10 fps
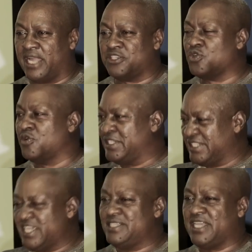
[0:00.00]
And so
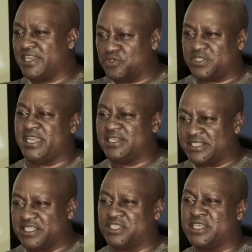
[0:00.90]
it's easier to take
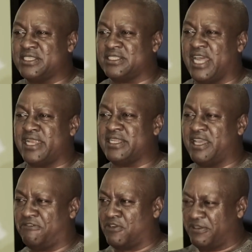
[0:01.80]
decisions, and
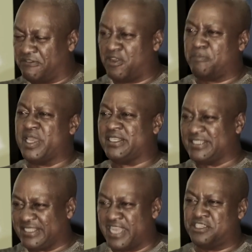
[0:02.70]
therefore development
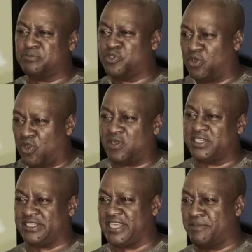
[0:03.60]
is tangible
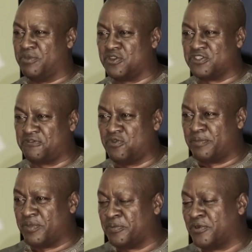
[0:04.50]
all the time because
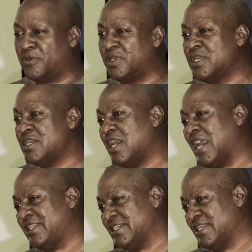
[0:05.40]
fewer people
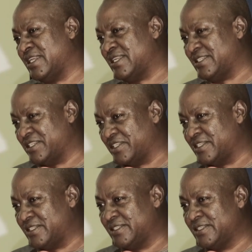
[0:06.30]
are taking the
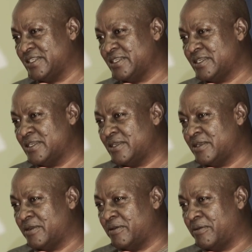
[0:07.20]
decisions.
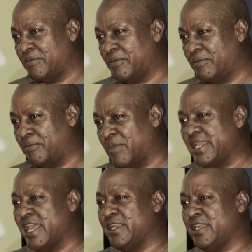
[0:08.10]

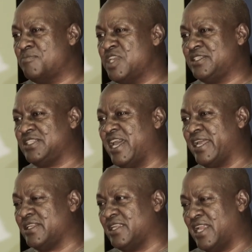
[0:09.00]
But then it means
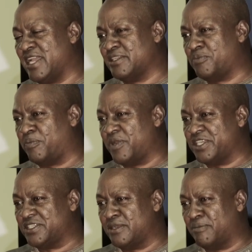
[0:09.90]
that the larger
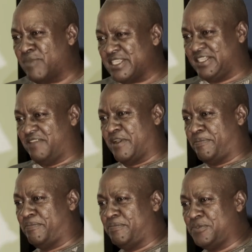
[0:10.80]
population must give
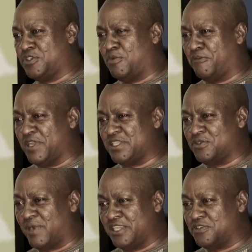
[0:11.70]
up some of
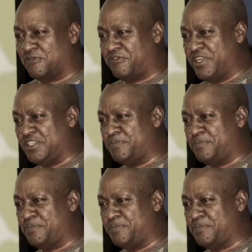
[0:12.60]
its rights of free